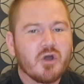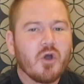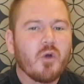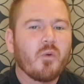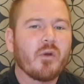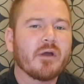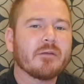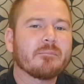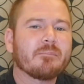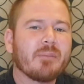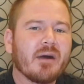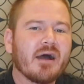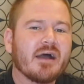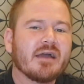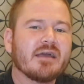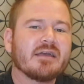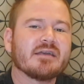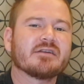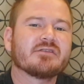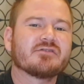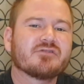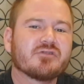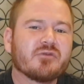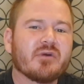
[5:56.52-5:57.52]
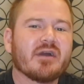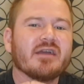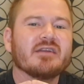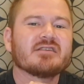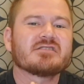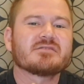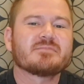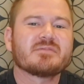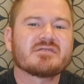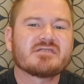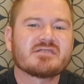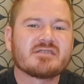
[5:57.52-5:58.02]
when buying into a
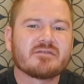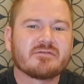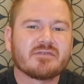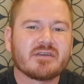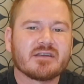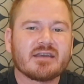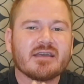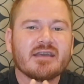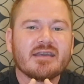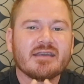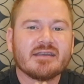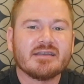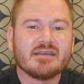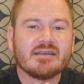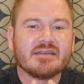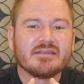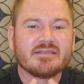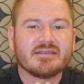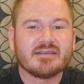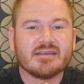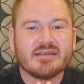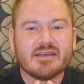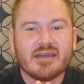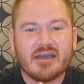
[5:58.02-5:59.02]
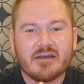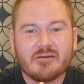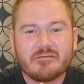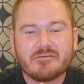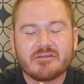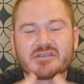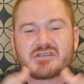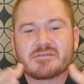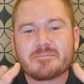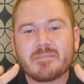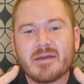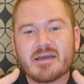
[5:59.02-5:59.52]
specific ETF,
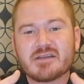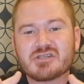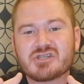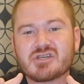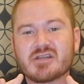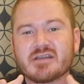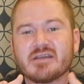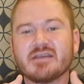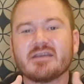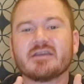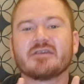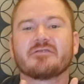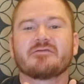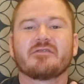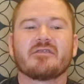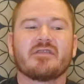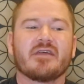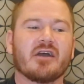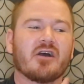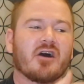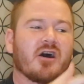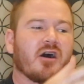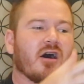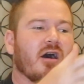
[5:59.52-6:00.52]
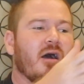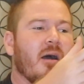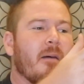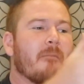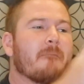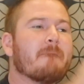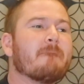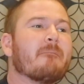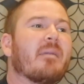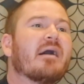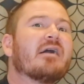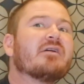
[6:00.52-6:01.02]
especially if there are
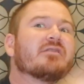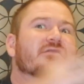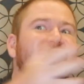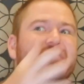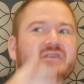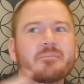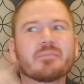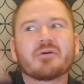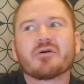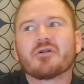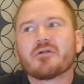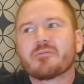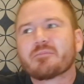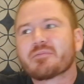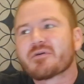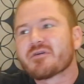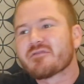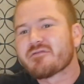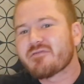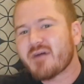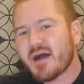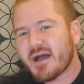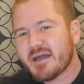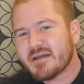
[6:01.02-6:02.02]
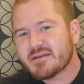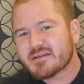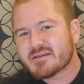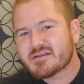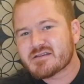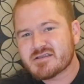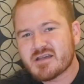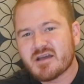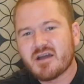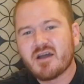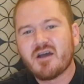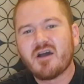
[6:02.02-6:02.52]
multiple
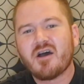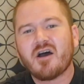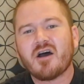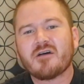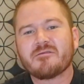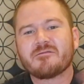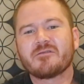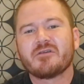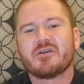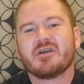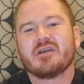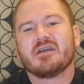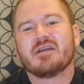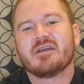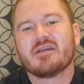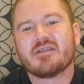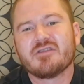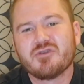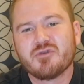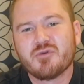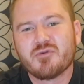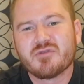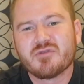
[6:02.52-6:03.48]
providers offering you